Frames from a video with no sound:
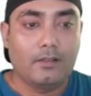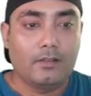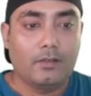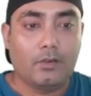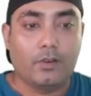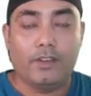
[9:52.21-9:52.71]

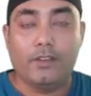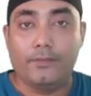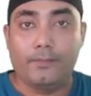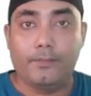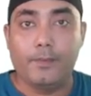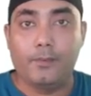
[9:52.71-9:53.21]
okay. If
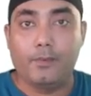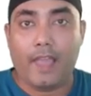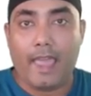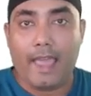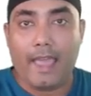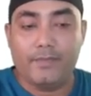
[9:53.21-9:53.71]
people
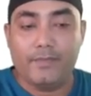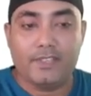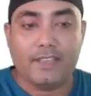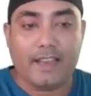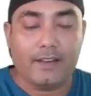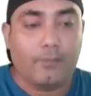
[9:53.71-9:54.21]
have this
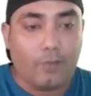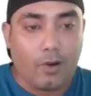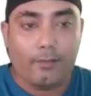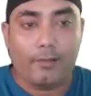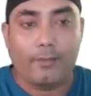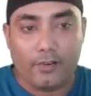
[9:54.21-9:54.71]
kind of
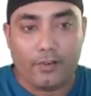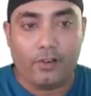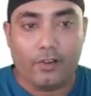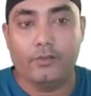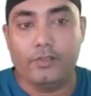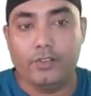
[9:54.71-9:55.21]
problem or not,
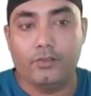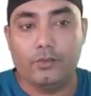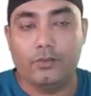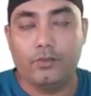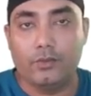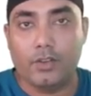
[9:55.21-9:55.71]
you need to
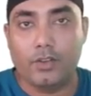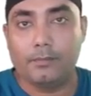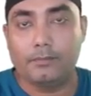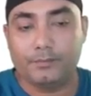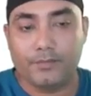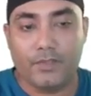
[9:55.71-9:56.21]
do some
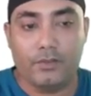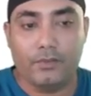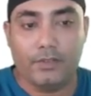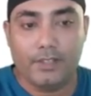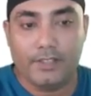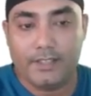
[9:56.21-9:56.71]
due
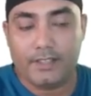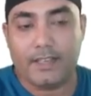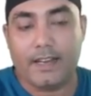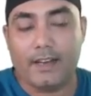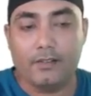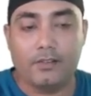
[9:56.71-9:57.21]
diligence
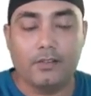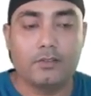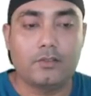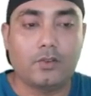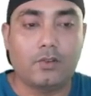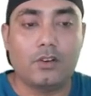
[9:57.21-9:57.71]
and
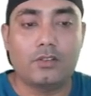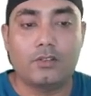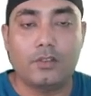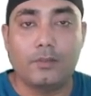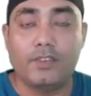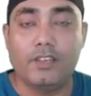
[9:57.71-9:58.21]
search
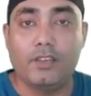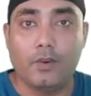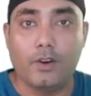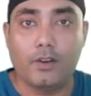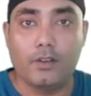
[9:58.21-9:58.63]
some keyword.